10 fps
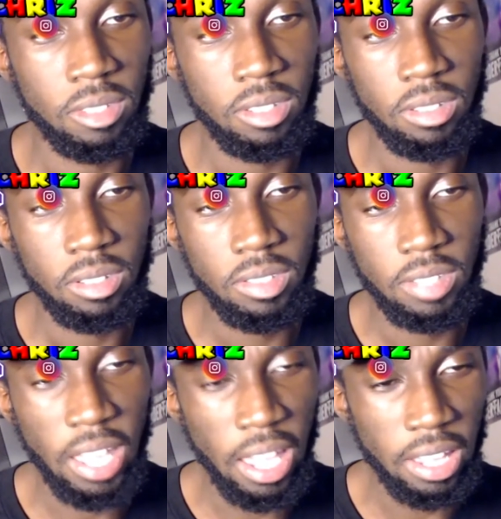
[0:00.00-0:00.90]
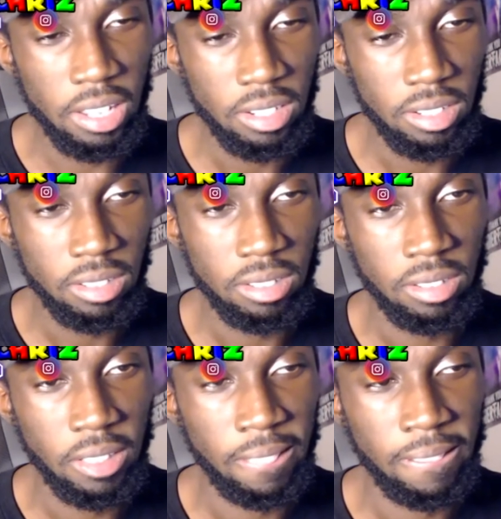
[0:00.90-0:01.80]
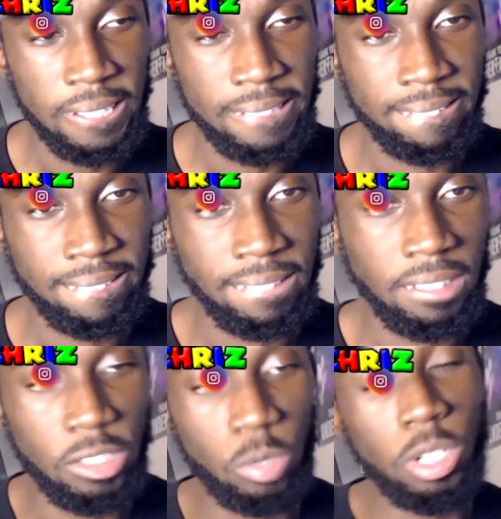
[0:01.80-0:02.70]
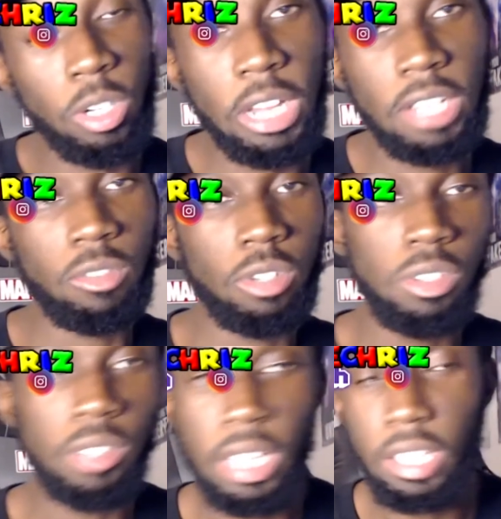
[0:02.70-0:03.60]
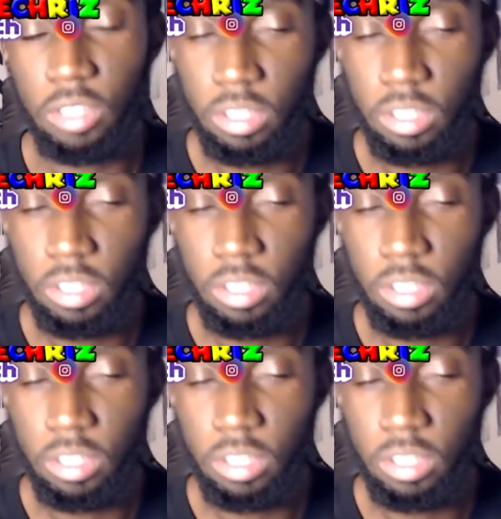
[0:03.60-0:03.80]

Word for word: Good take. You see when you go that, when you do that,